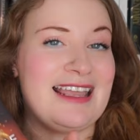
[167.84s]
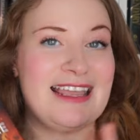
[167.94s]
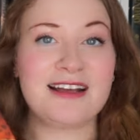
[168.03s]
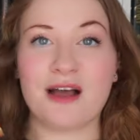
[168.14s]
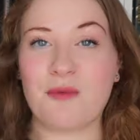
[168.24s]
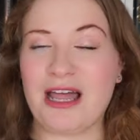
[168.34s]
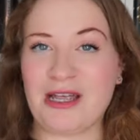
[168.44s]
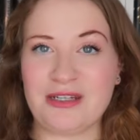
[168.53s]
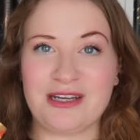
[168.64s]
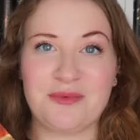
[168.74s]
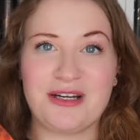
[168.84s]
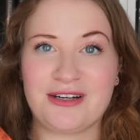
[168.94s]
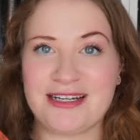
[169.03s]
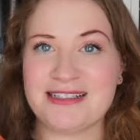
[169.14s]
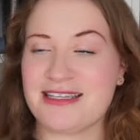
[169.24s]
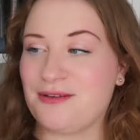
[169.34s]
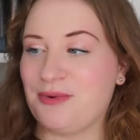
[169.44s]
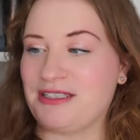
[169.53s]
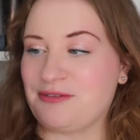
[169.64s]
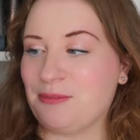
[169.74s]
It got wild, it went crazy, it
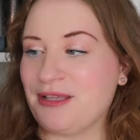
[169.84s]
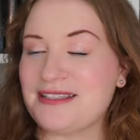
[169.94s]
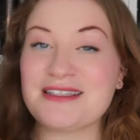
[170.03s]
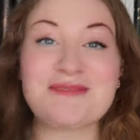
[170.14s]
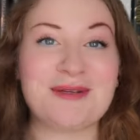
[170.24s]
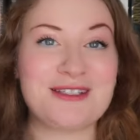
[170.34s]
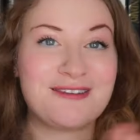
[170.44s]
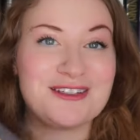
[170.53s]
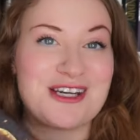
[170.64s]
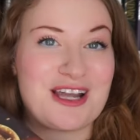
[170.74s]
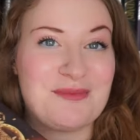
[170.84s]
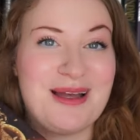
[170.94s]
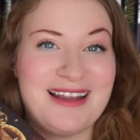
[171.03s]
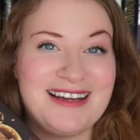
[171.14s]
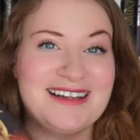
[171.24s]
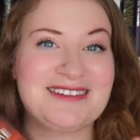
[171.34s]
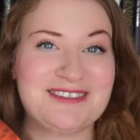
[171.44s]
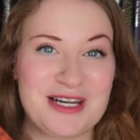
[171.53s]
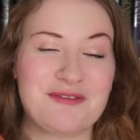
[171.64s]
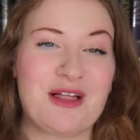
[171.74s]
went different places, but definitely check out my
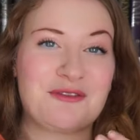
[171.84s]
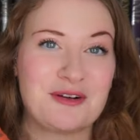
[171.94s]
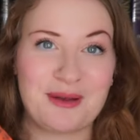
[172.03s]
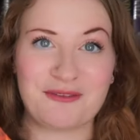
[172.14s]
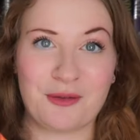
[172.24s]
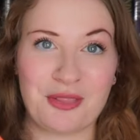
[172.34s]
reading vlog for my full